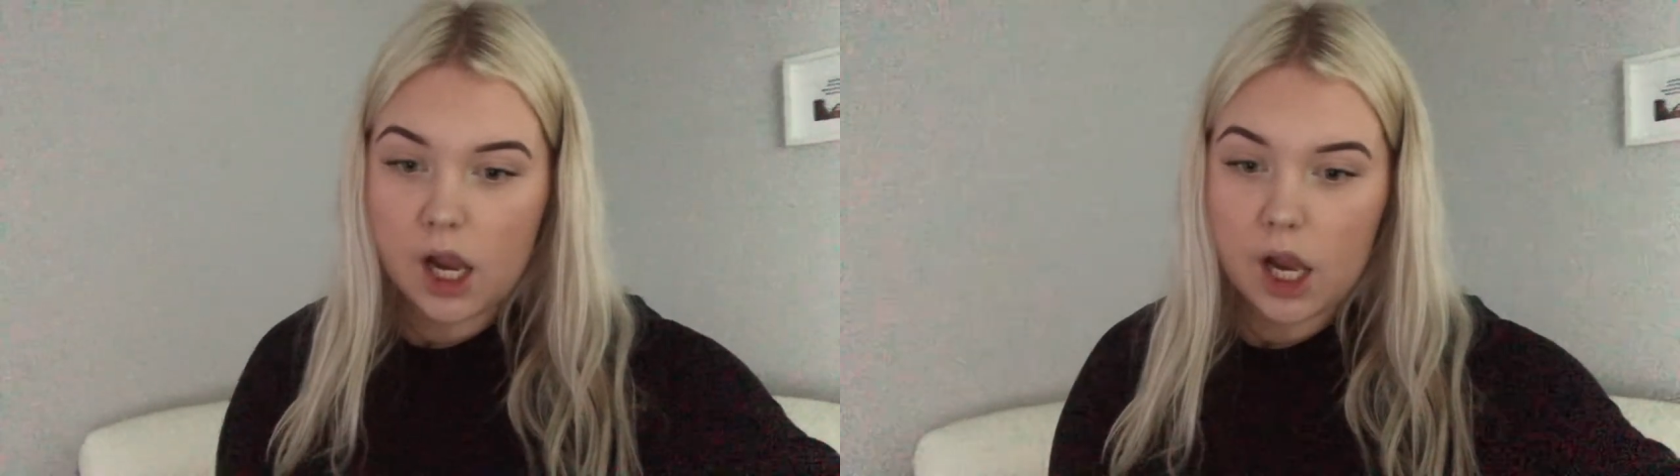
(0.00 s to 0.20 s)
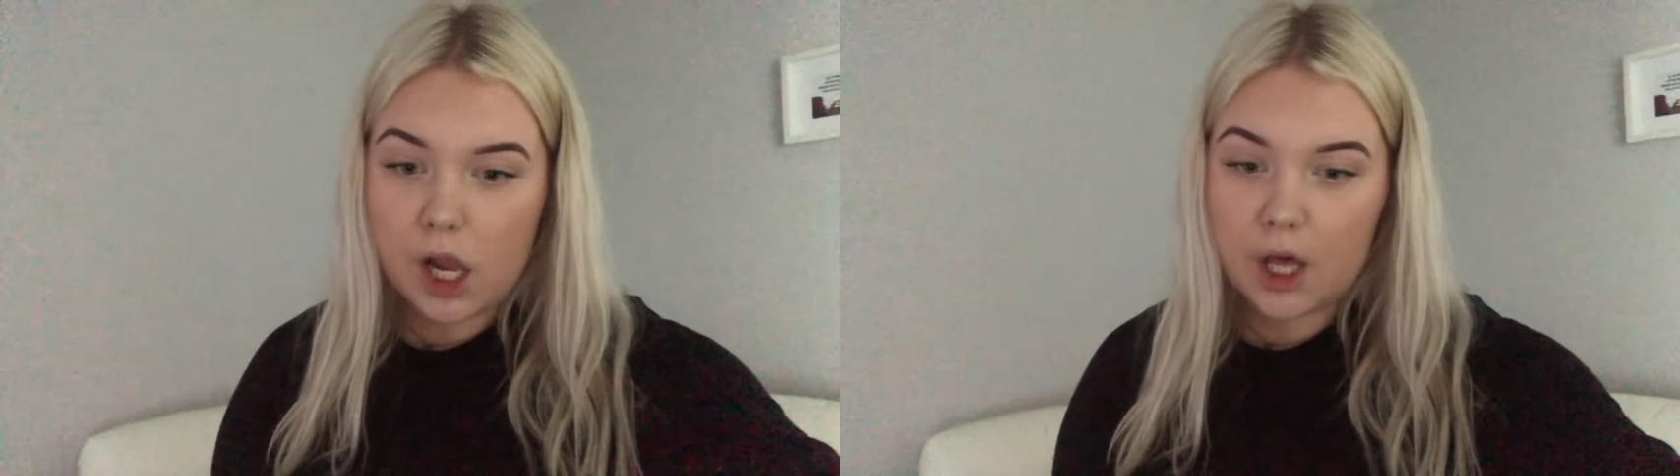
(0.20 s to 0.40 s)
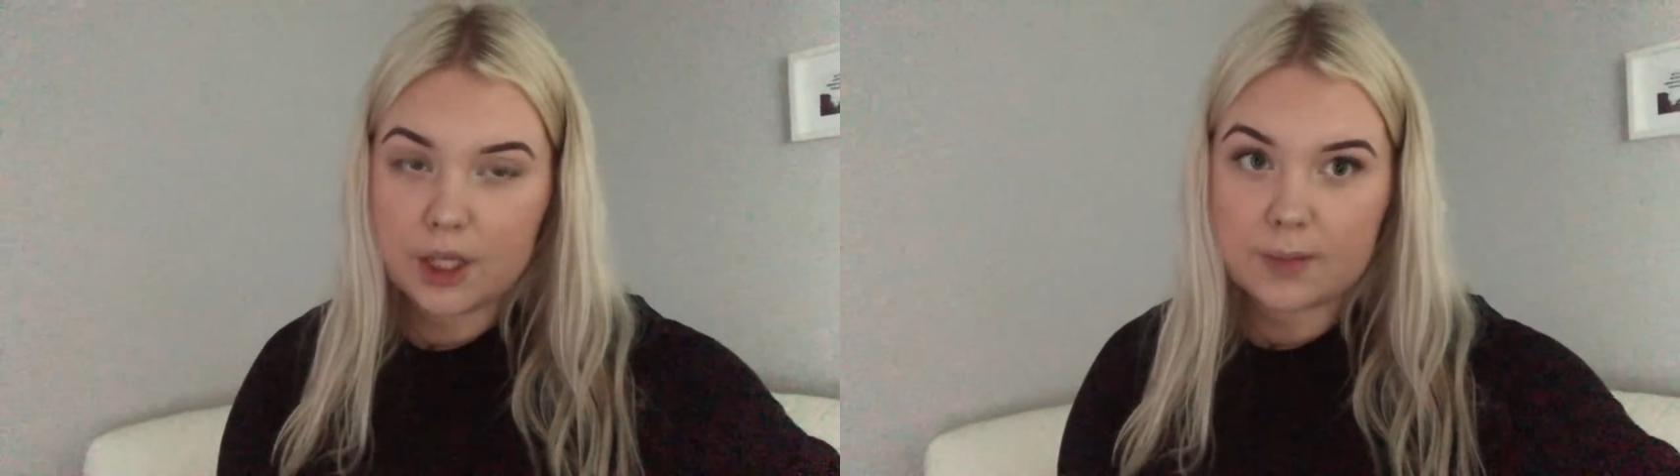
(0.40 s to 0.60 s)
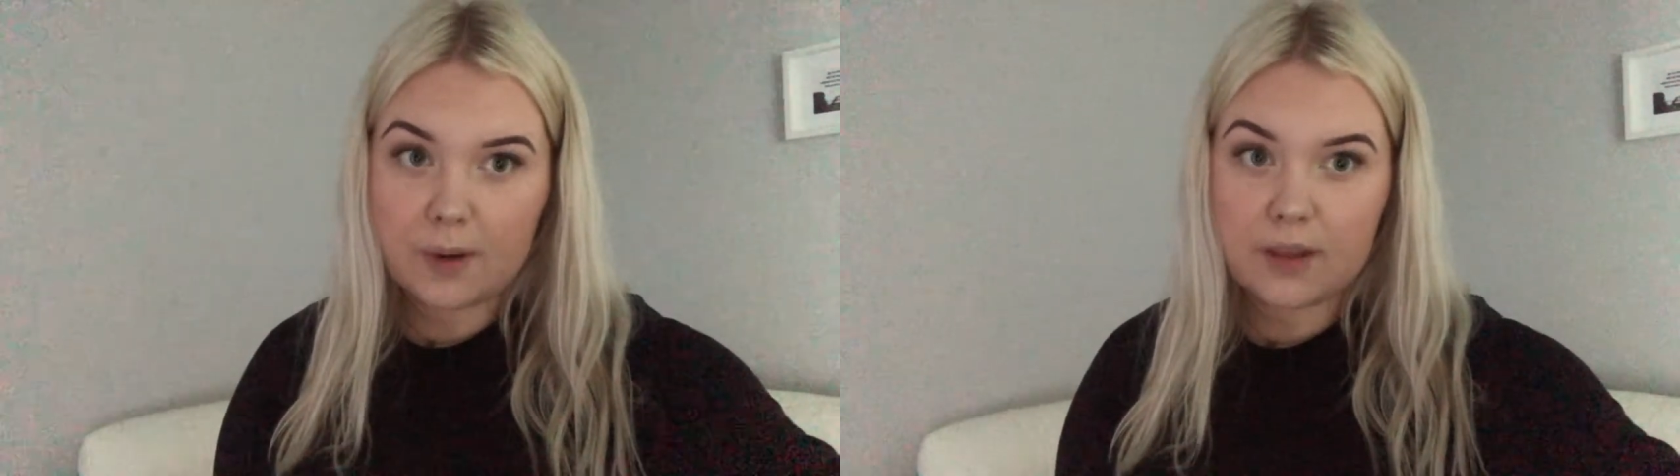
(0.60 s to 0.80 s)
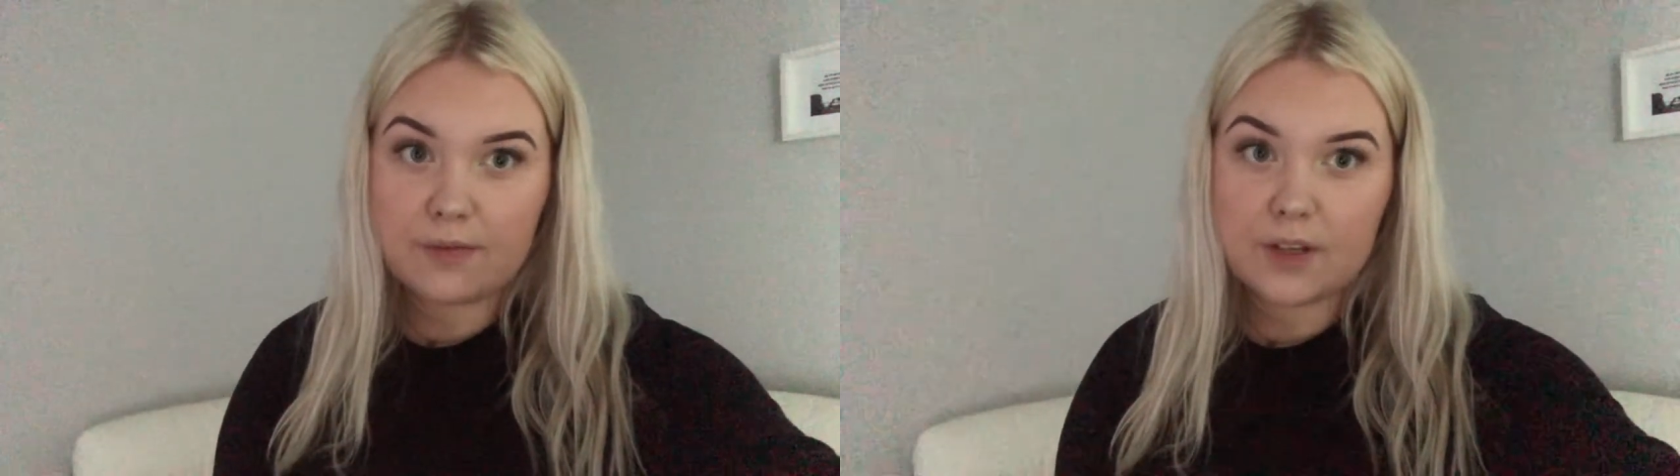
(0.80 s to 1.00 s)
is
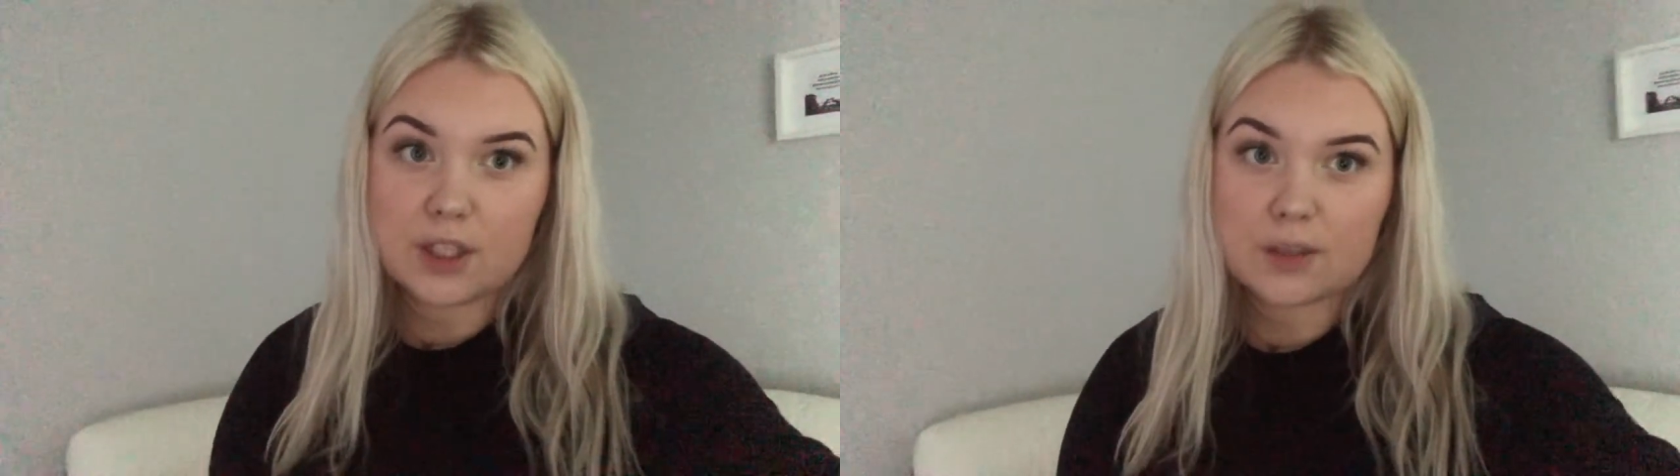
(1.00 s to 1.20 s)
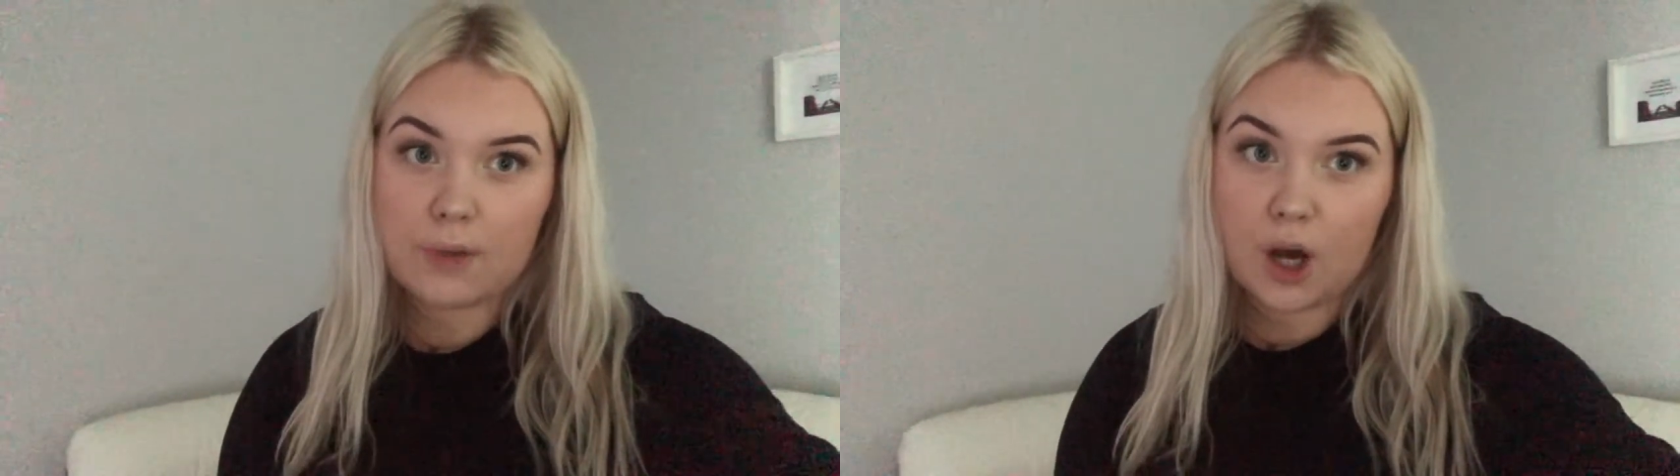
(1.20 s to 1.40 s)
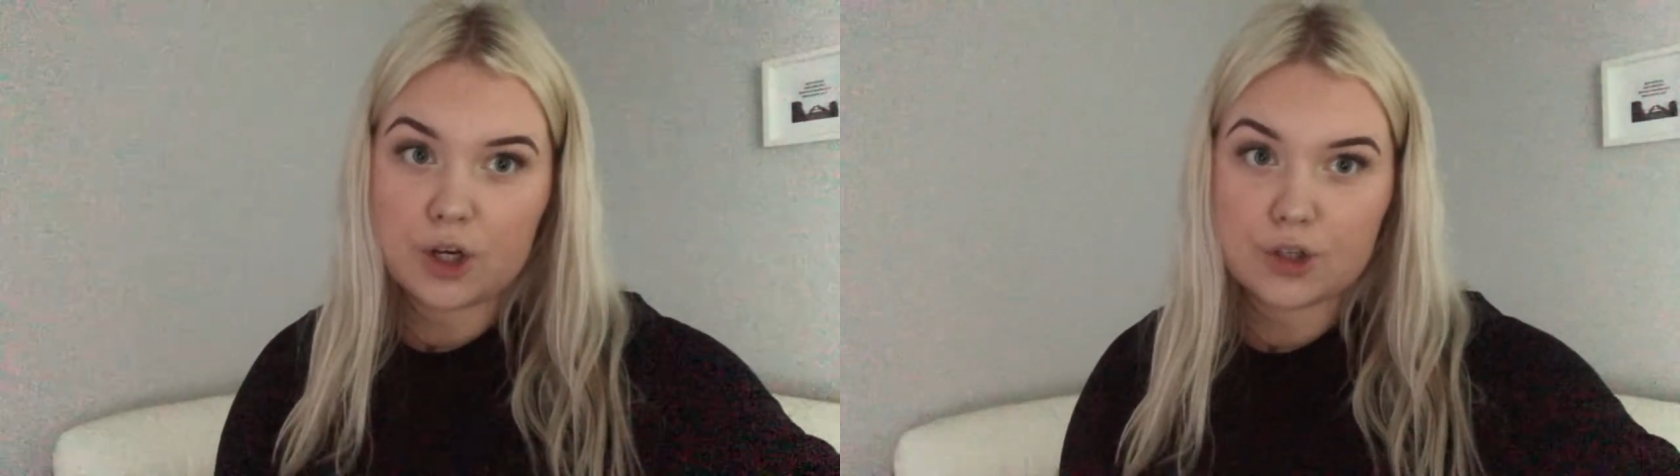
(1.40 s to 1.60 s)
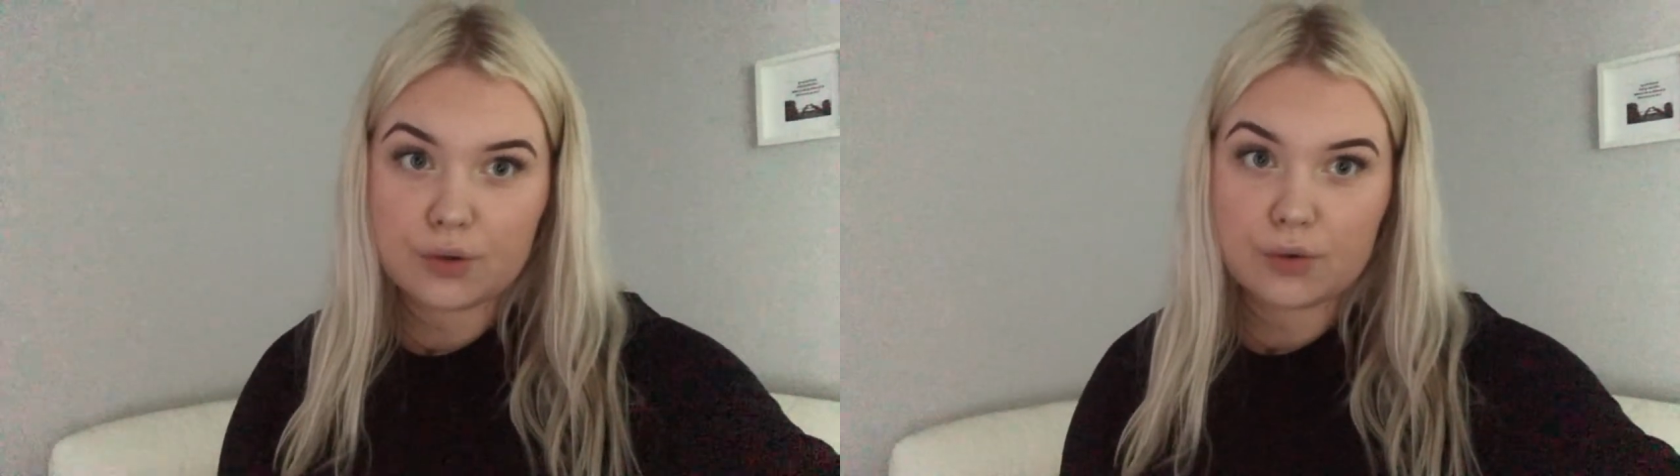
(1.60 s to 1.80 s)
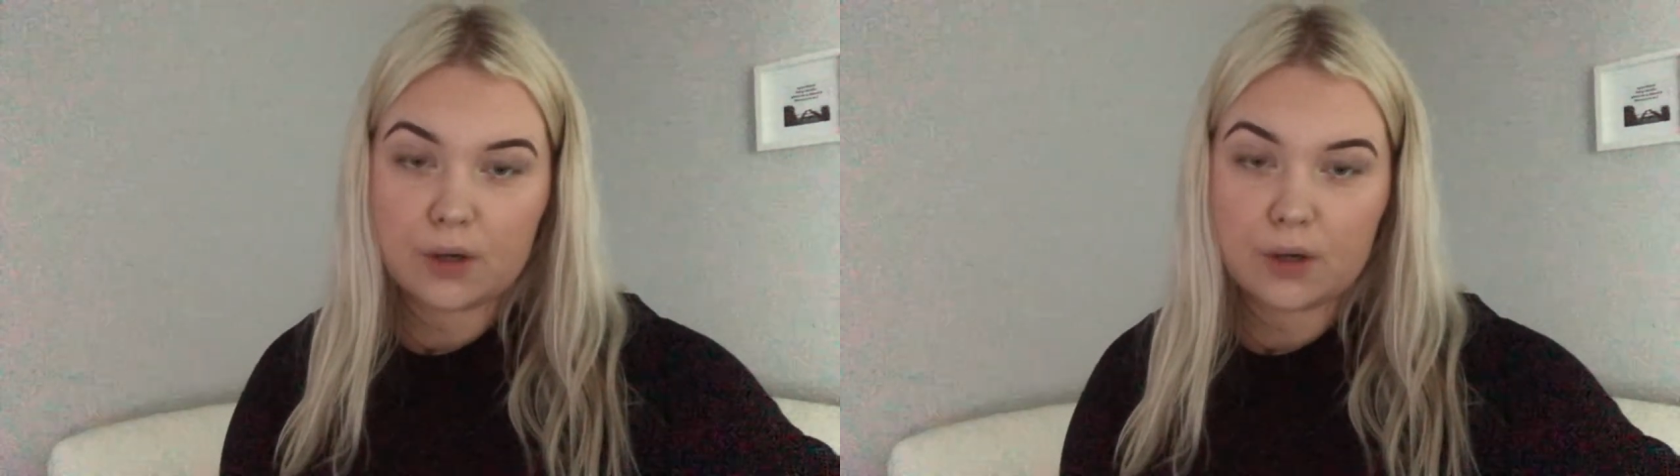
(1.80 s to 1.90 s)
by the Fitness Marshall.